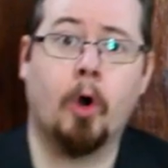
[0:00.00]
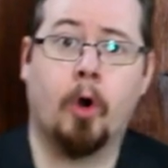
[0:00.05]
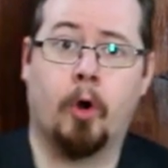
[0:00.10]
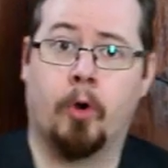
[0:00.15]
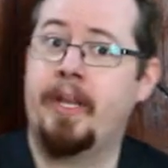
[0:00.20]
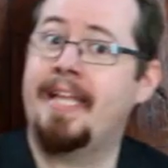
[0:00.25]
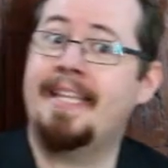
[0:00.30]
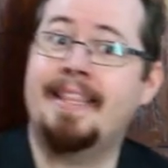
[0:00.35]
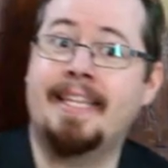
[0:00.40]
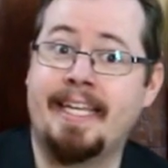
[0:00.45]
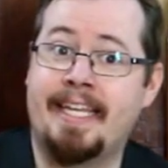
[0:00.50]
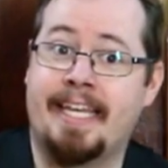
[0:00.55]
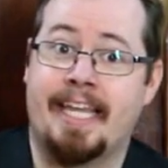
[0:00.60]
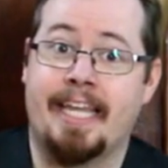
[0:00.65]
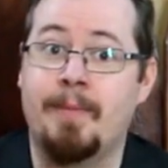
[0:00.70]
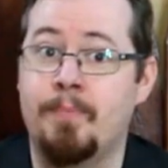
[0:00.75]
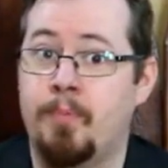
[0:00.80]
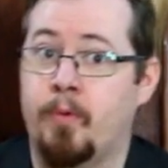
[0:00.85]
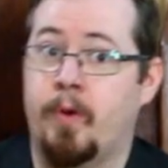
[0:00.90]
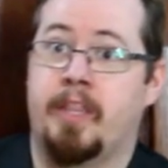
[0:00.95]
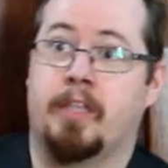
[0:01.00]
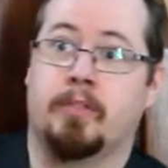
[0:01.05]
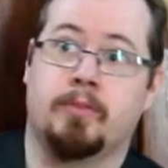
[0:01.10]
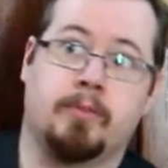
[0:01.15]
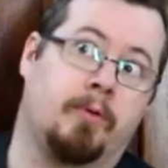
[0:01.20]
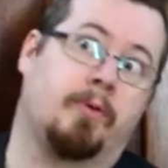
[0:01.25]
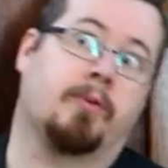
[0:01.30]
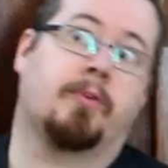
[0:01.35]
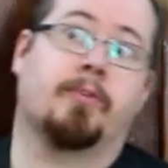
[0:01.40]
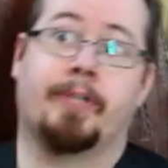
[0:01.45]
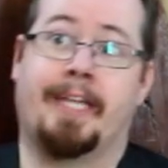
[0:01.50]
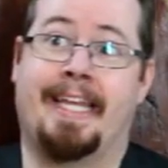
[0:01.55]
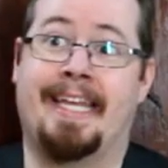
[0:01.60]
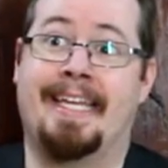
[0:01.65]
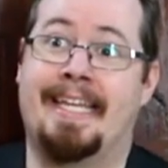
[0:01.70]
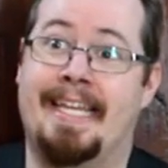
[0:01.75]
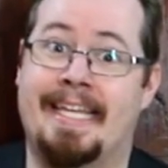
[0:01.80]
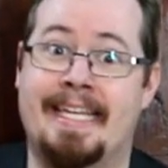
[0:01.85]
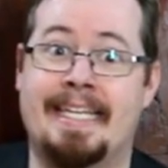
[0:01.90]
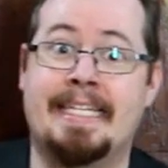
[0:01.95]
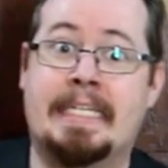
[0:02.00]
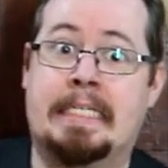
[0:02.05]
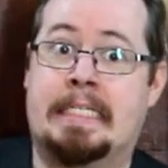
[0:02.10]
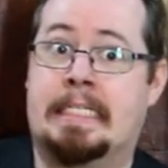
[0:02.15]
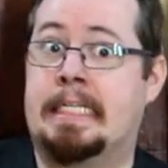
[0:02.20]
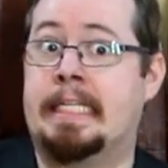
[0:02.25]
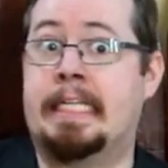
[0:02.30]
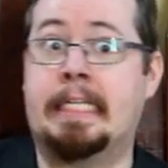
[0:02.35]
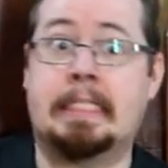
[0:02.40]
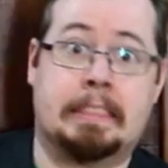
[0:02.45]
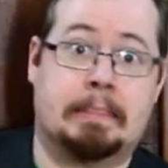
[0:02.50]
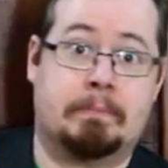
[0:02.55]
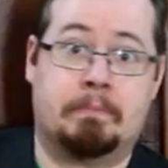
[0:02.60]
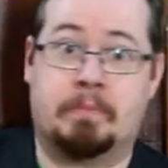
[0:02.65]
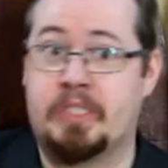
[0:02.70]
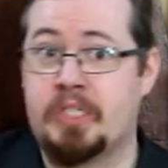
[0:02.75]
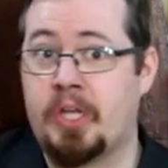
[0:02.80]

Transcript: or in the keep where the lord or king is to kill him.